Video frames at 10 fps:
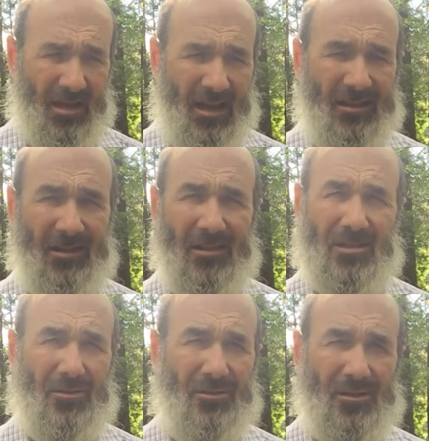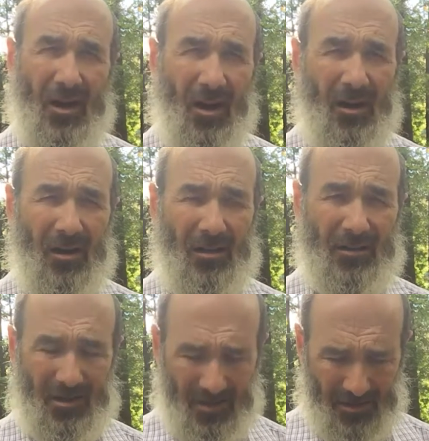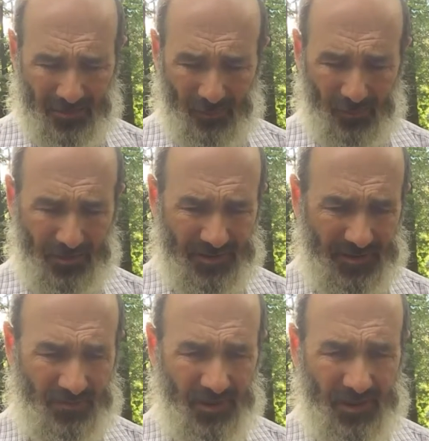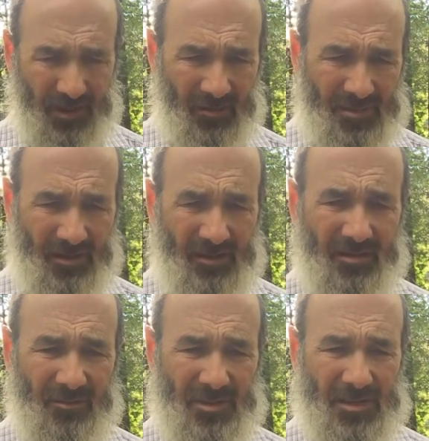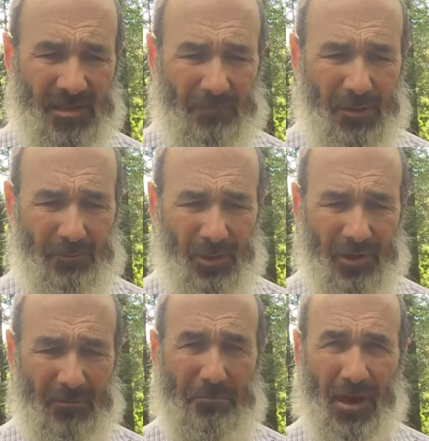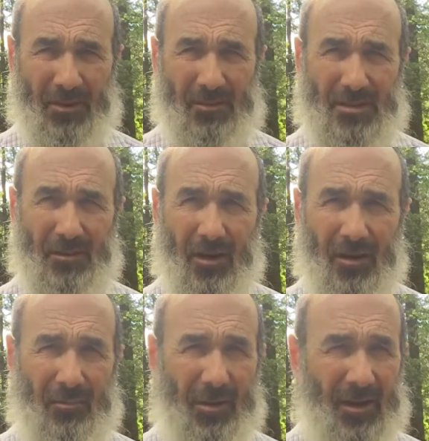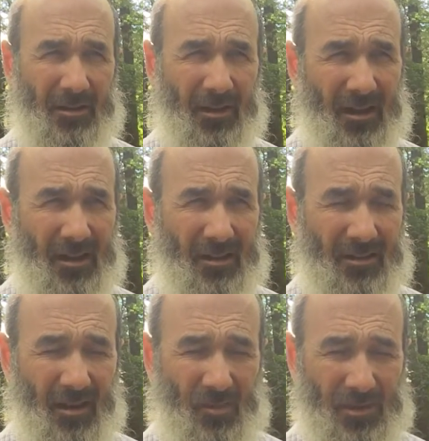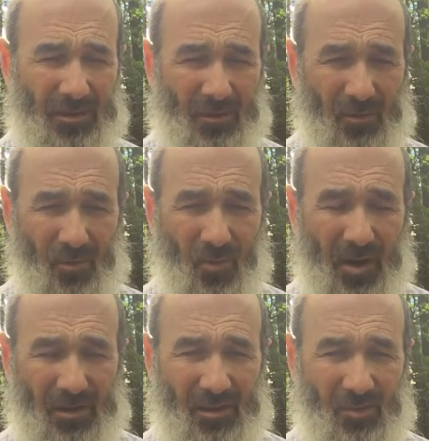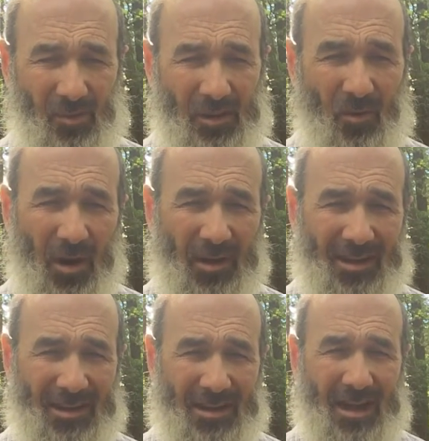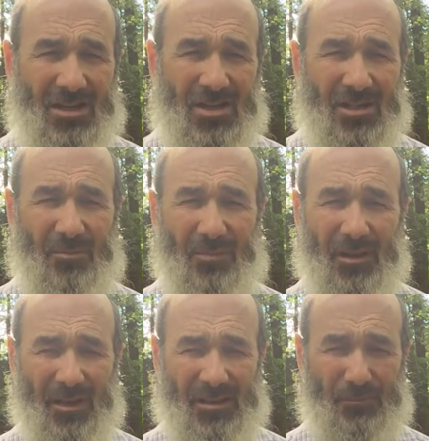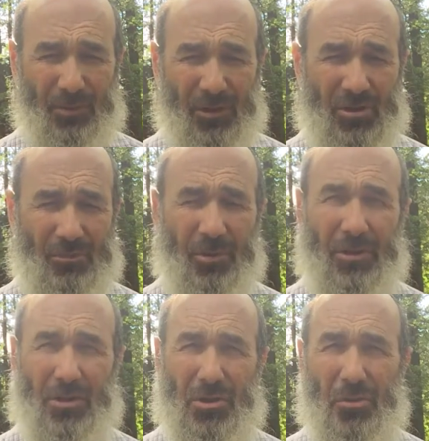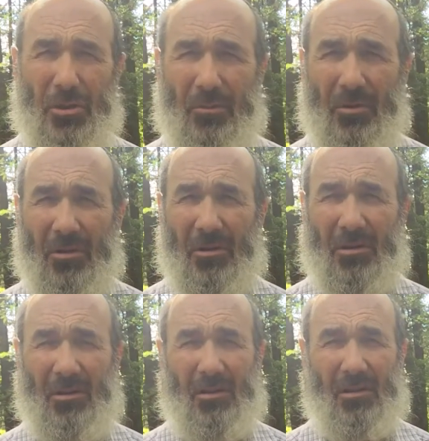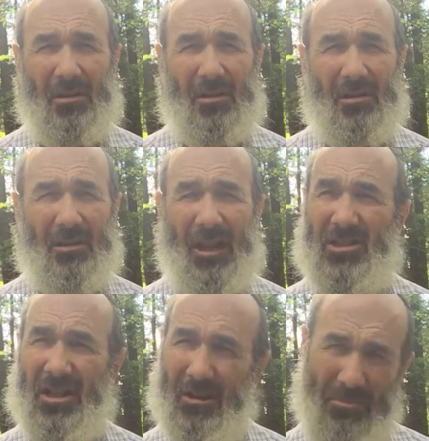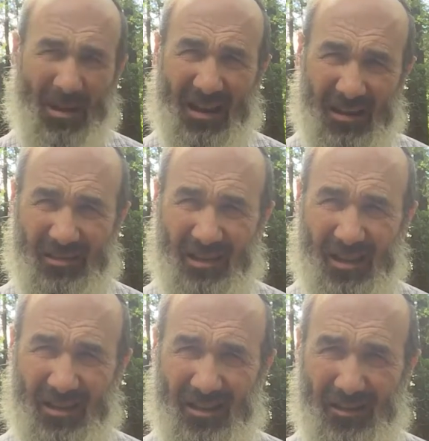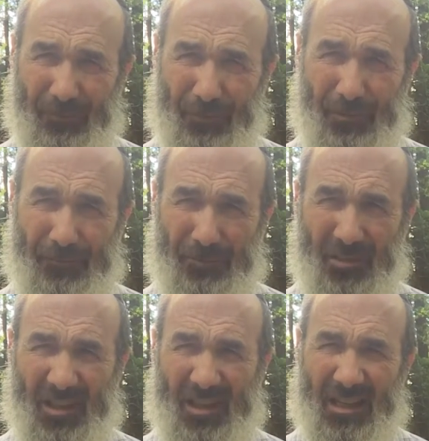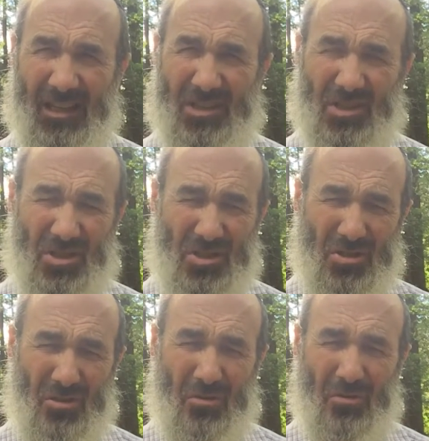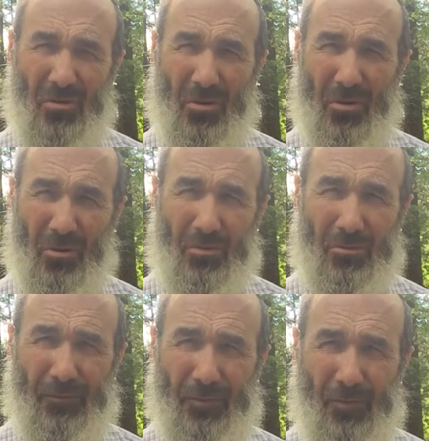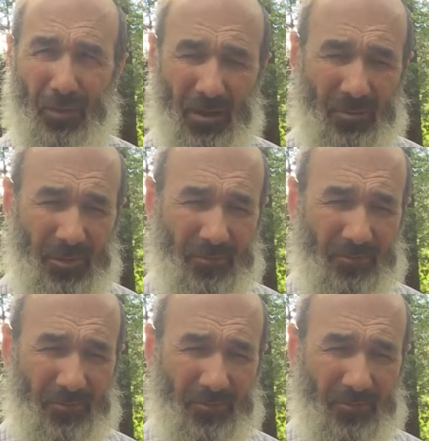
And the list goes on. The worst is when it comes to intimacy and people are embarrassed to talk about it, that when they want to engage in something that's pleasurable and enjoyable, they actually get a panic attack and they're fearful. It is so overwhelming.